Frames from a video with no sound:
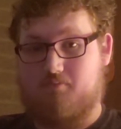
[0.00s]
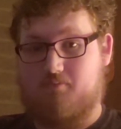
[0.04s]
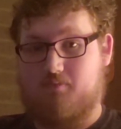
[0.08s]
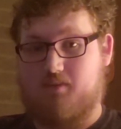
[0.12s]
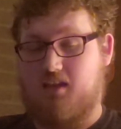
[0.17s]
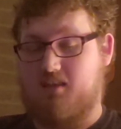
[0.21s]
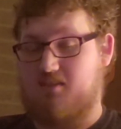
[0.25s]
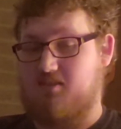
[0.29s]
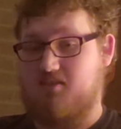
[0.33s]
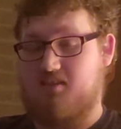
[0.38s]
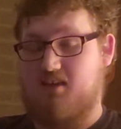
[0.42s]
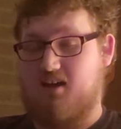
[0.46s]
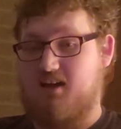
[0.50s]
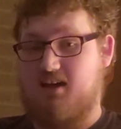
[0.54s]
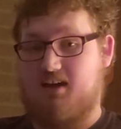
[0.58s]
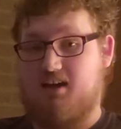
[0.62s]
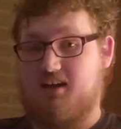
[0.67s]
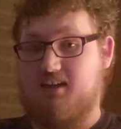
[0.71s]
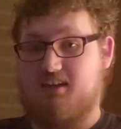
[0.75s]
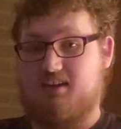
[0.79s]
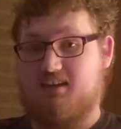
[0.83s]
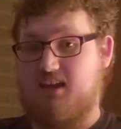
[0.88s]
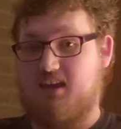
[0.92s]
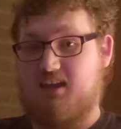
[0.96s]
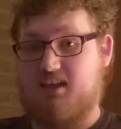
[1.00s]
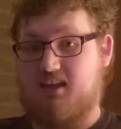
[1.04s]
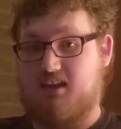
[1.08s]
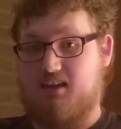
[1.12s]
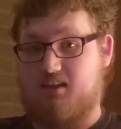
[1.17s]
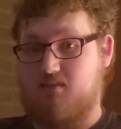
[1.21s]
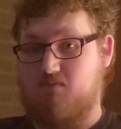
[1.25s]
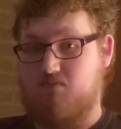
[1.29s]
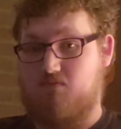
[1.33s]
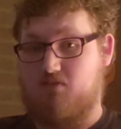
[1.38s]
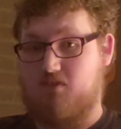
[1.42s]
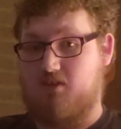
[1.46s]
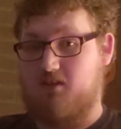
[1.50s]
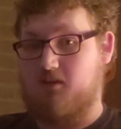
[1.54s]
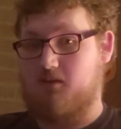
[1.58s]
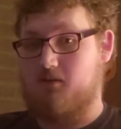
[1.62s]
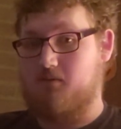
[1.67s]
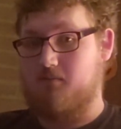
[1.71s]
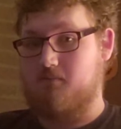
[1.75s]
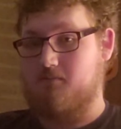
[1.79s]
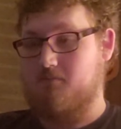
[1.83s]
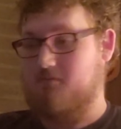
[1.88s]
That's not a negative thing.